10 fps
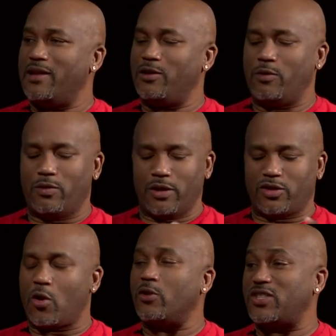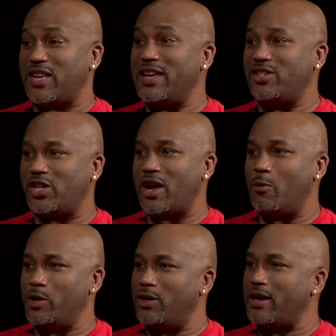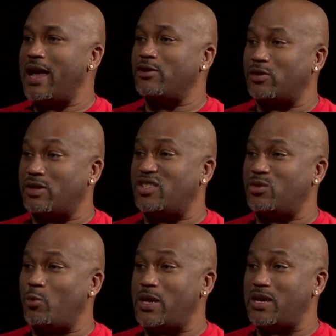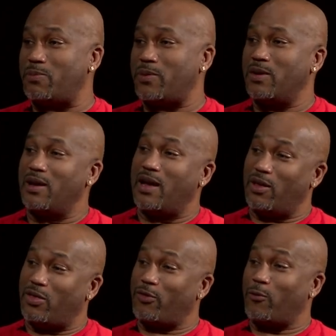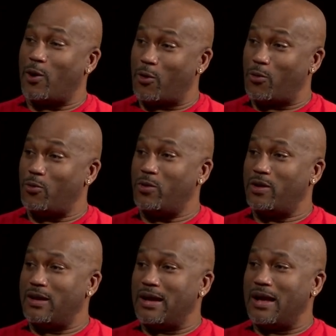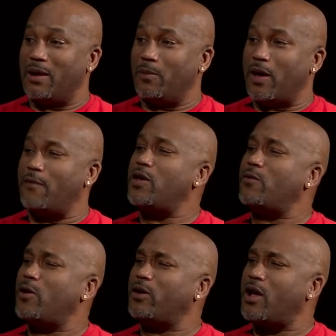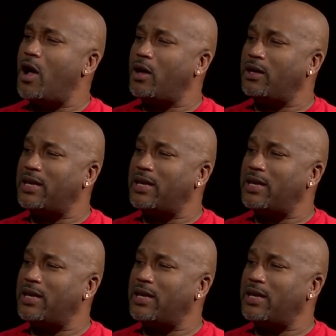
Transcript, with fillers: and you, it's called sanshou, where you can actually sweep and throw. Um, have you ever heard of Cung